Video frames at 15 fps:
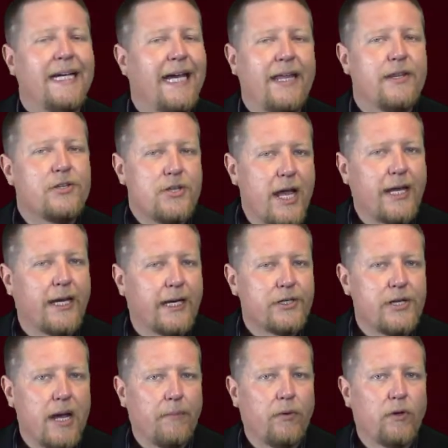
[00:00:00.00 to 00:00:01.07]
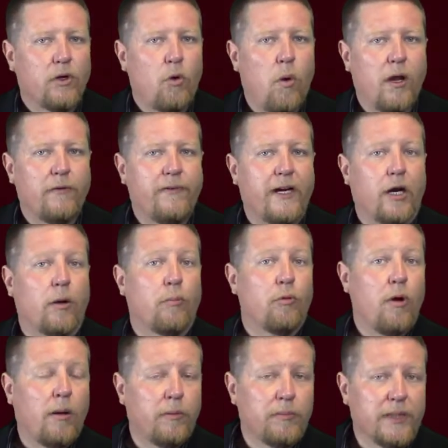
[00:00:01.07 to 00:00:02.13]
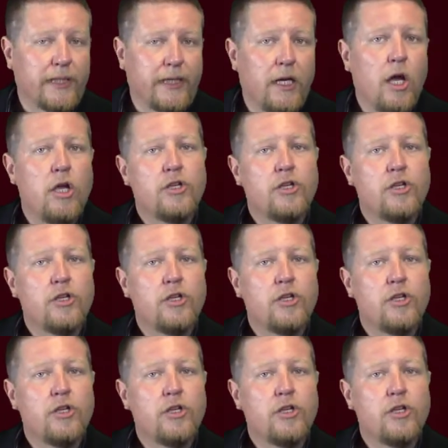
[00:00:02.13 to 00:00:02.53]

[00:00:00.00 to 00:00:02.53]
In the second example, the qualifier probably